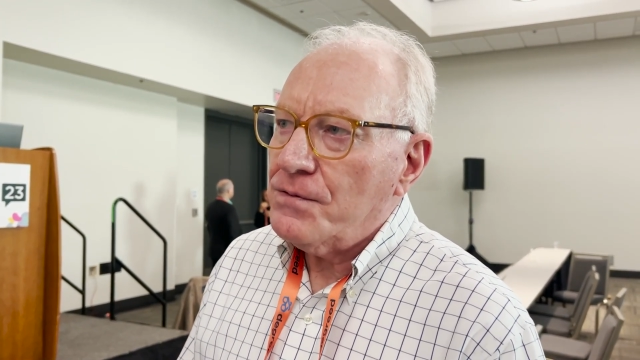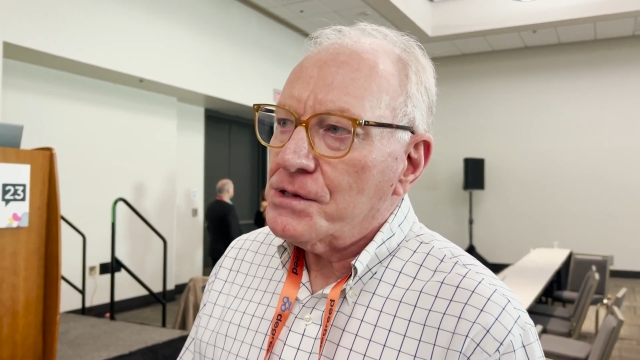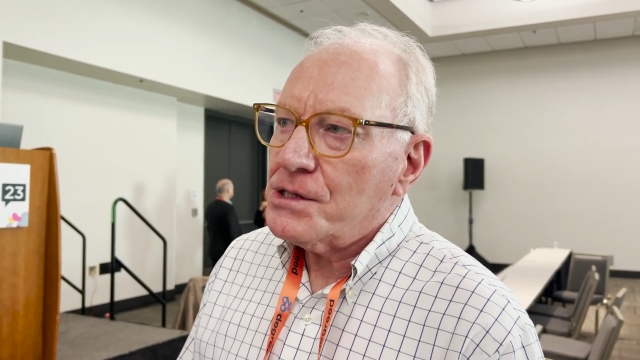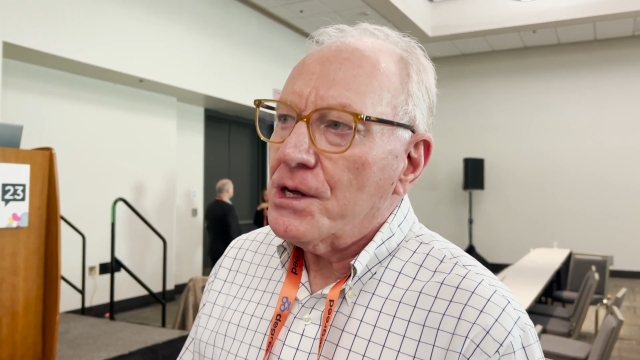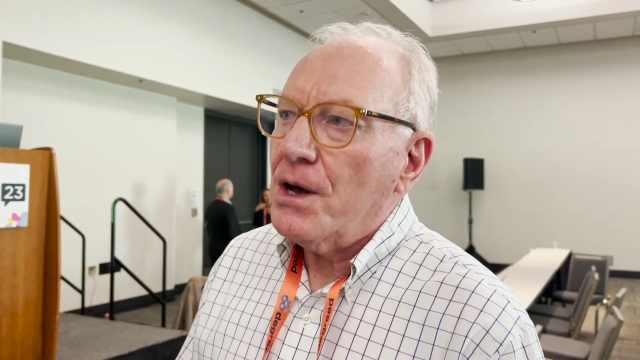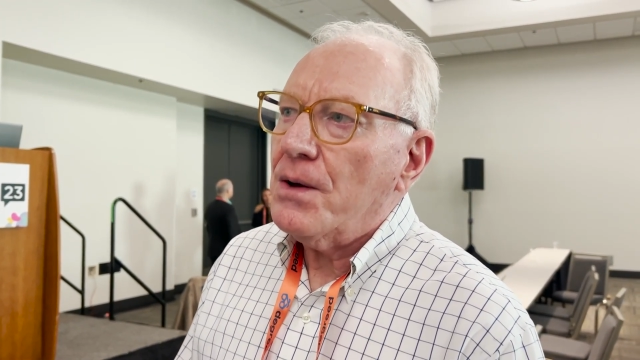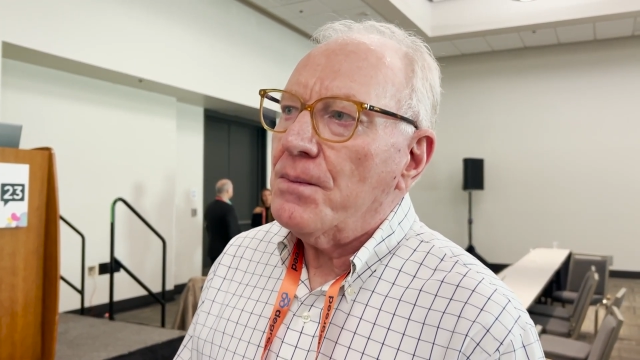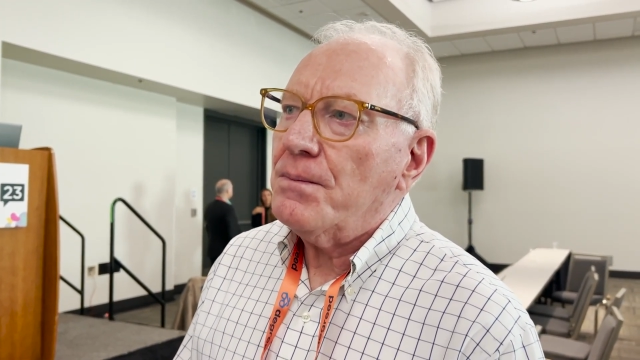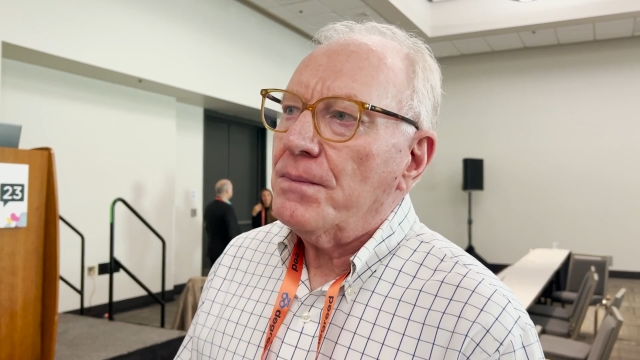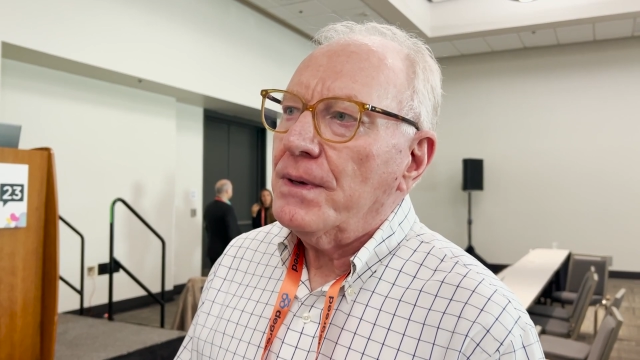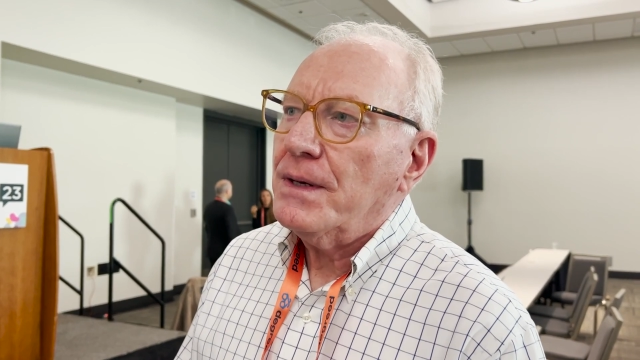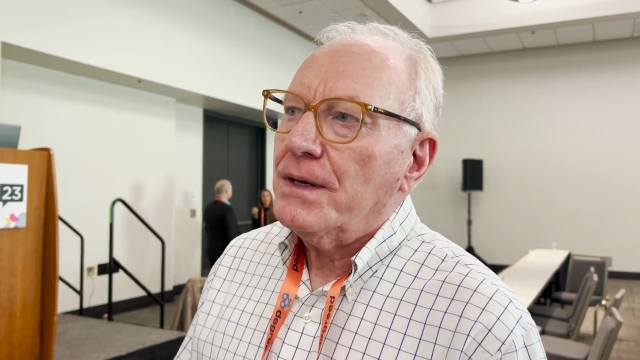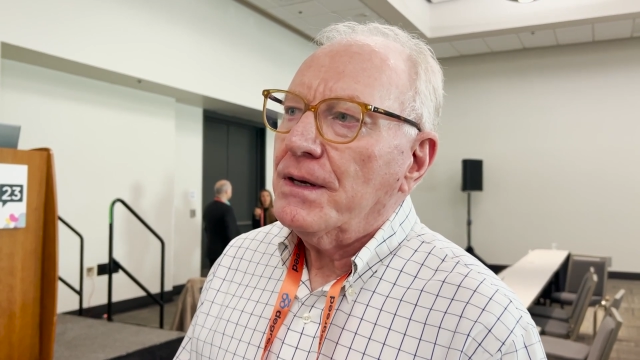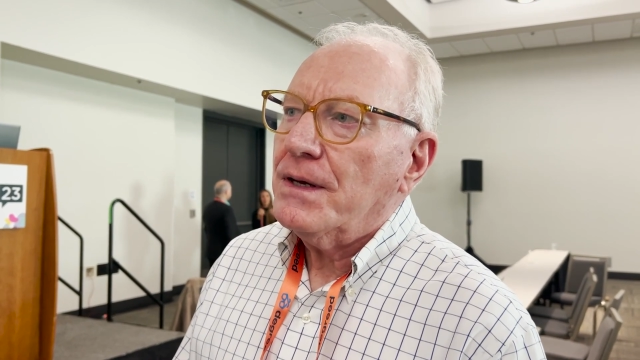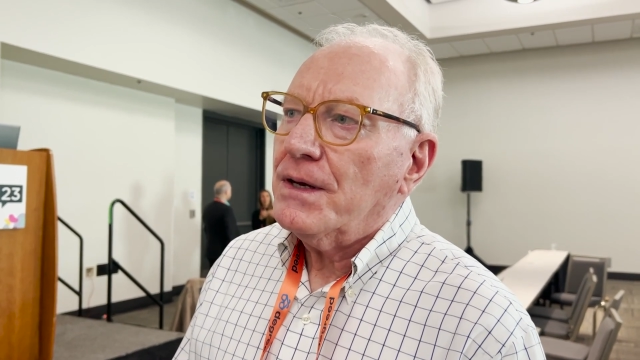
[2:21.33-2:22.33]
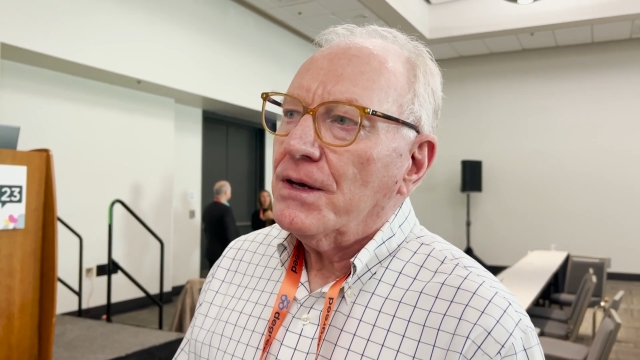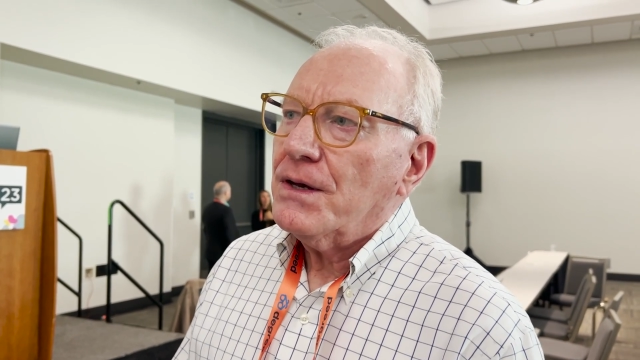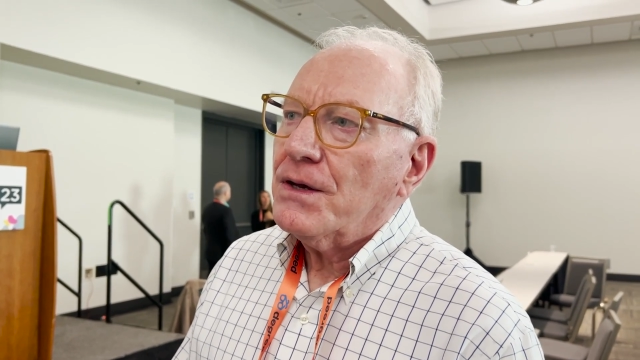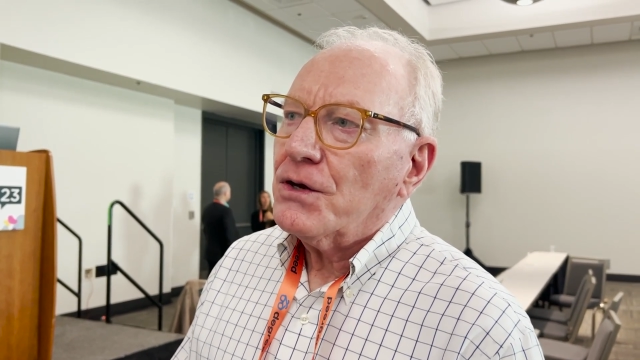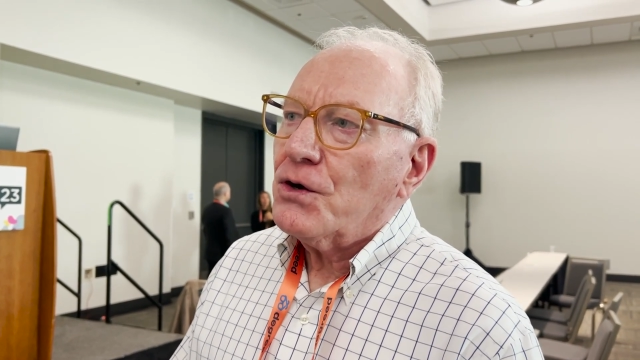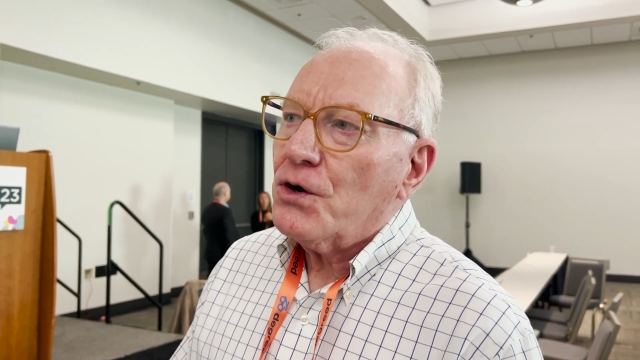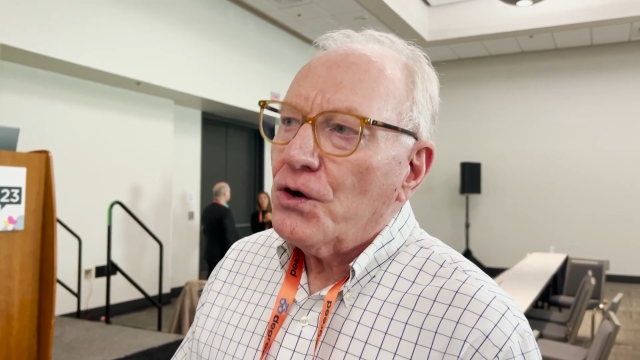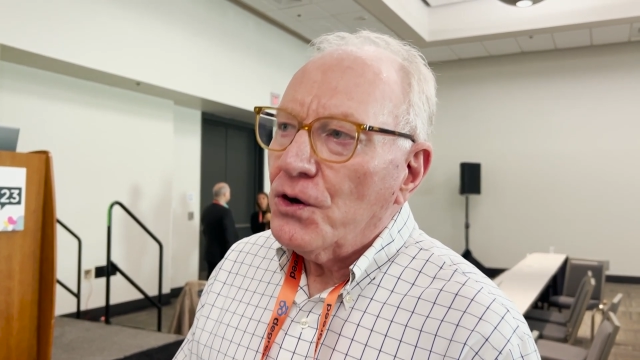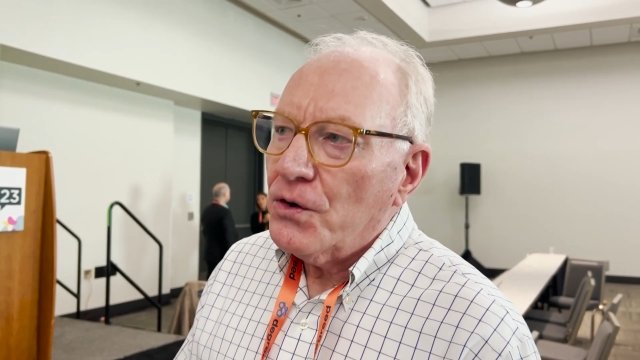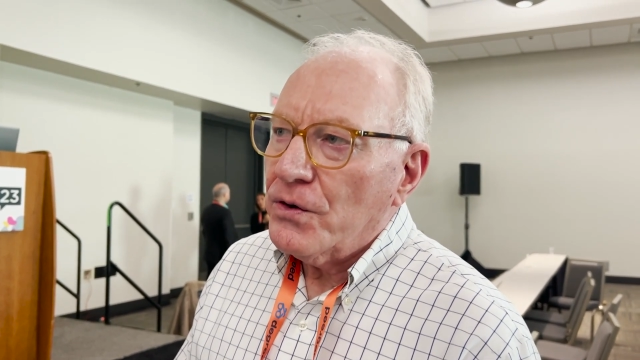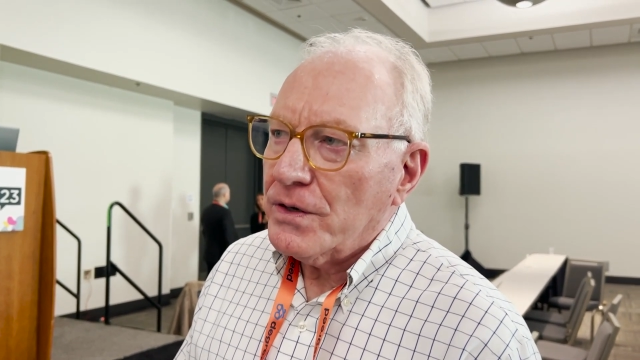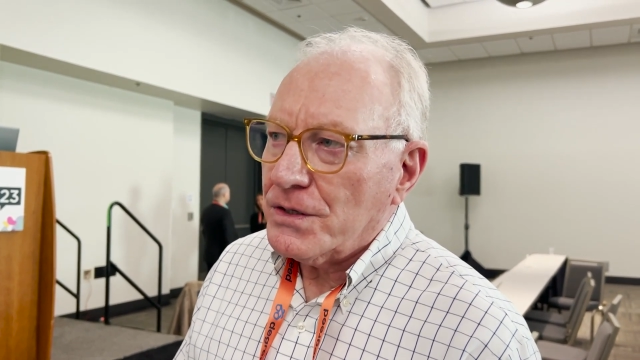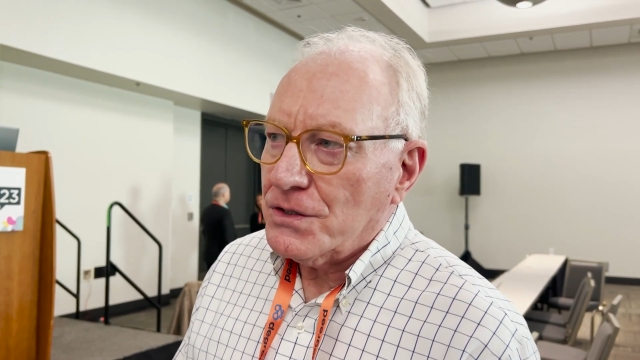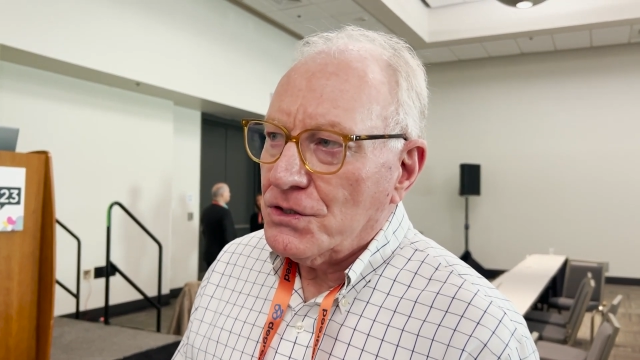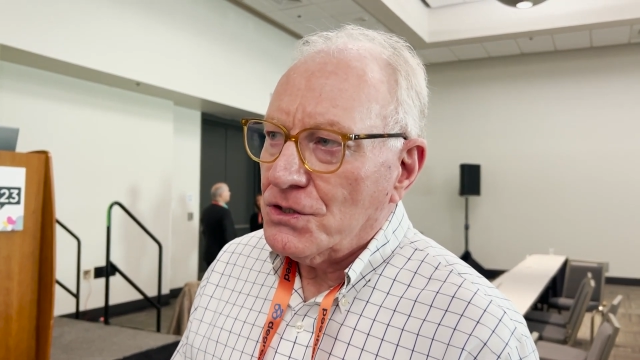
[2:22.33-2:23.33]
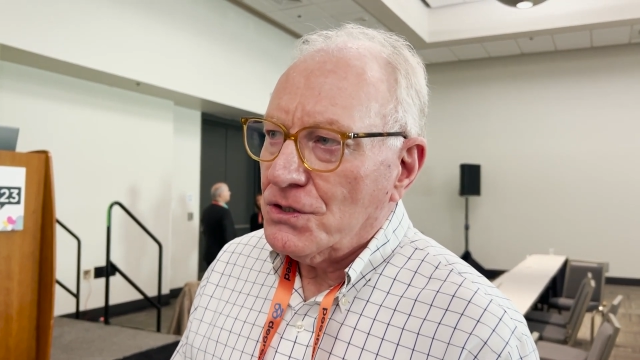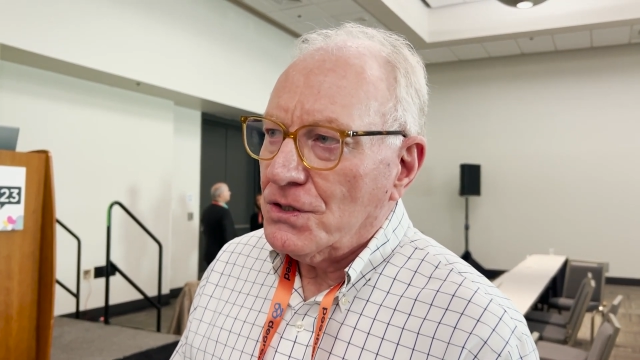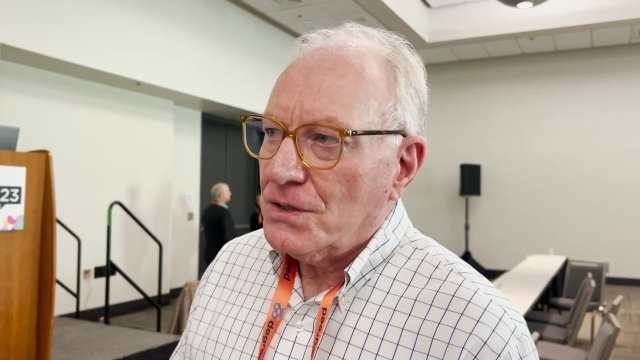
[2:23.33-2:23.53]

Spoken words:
some courage